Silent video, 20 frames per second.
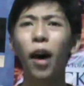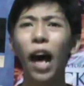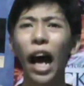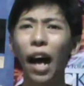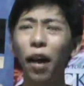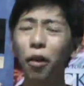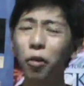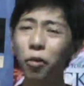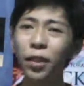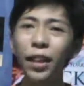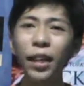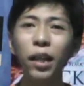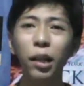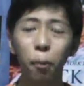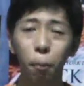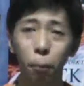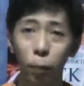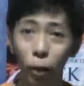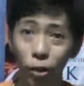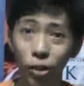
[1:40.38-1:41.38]
I don't
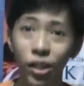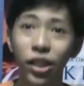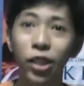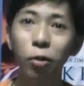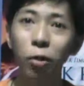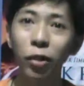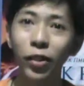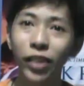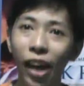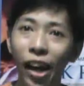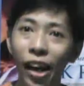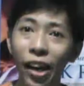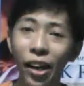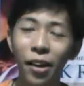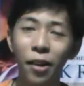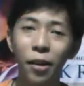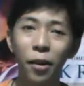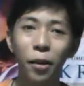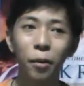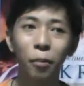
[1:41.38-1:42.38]
think Percy will die
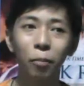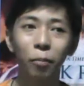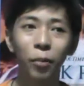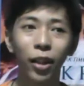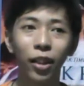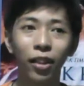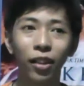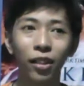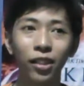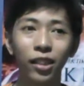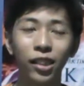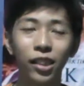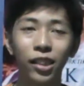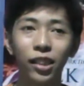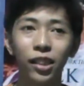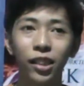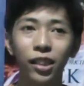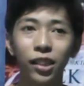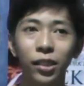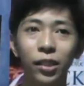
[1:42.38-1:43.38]

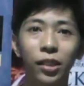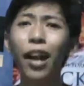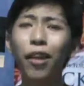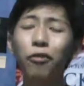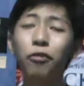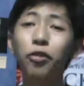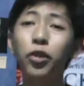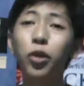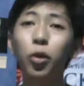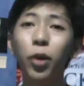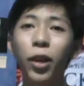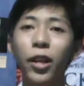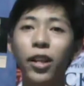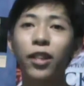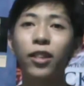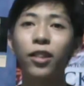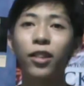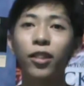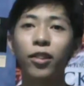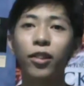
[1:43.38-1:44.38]
because I had a few
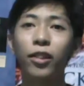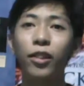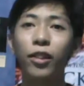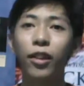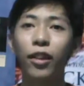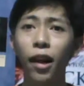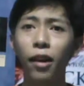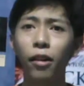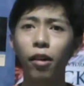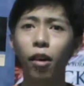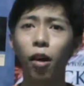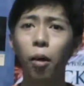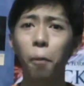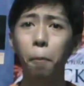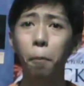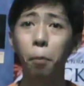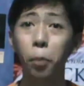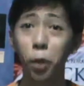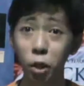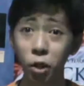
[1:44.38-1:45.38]
hints that
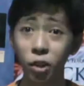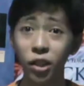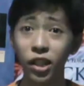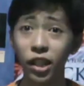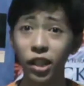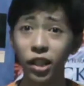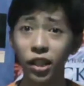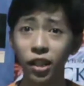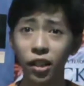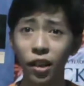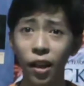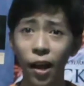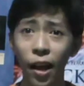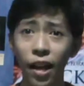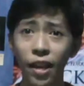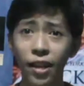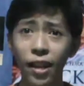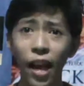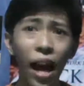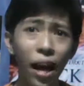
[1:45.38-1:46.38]
Percy
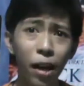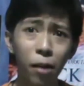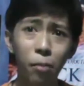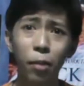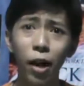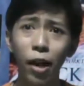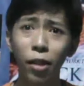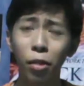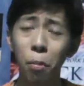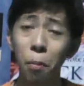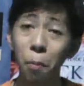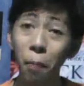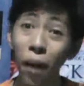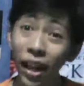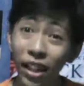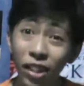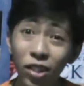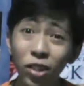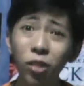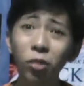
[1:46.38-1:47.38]
and Annabeth
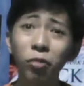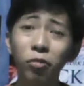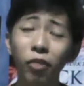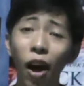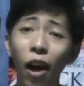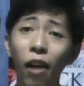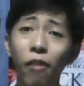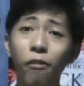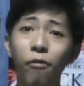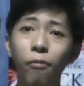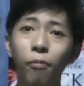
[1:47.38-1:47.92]
might survive.